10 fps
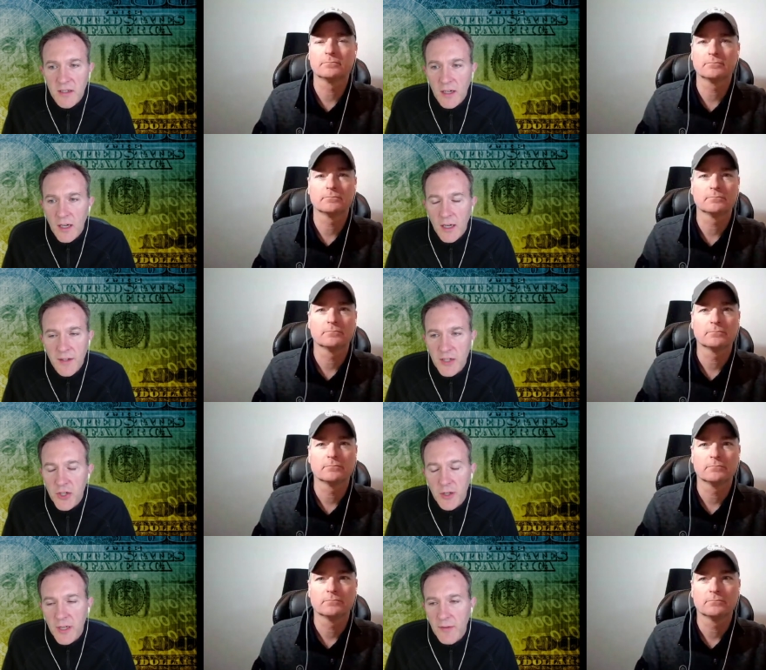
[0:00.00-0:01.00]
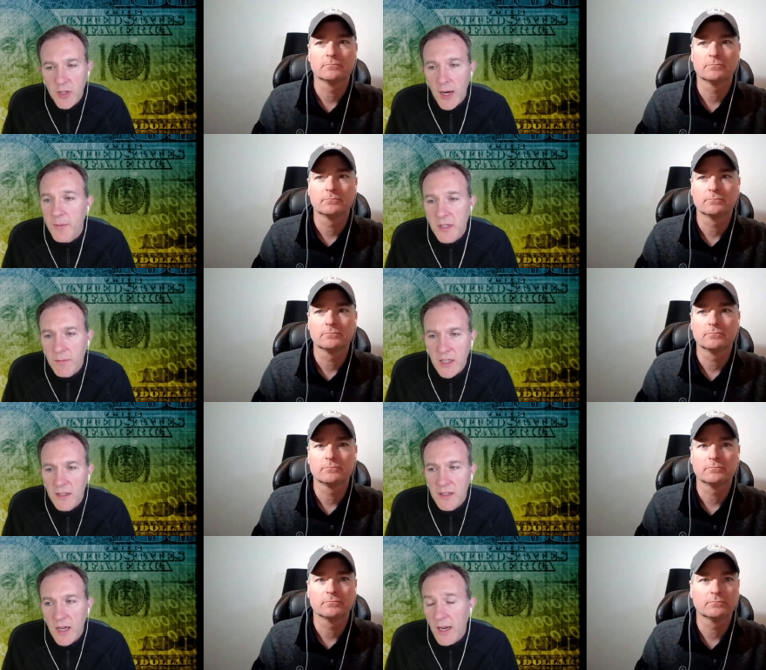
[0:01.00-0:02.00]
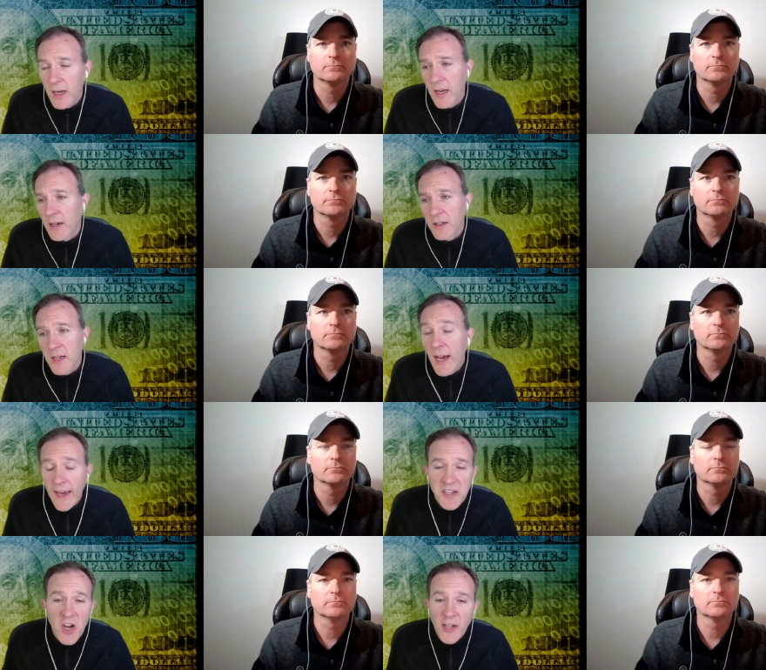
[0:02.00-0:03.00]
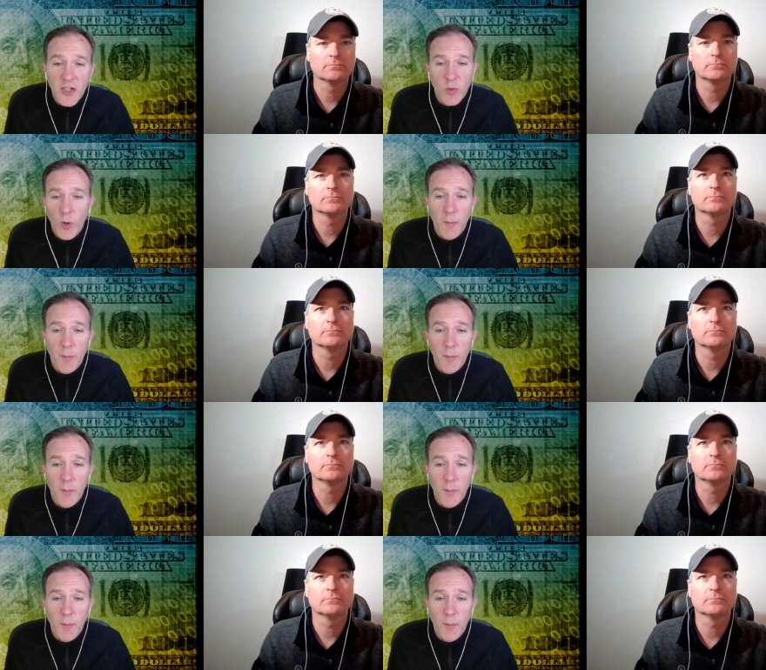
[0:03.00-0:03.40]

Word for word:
Speaker 1: Uh, they shouldn't have jobs because and it, and it, and it's not just one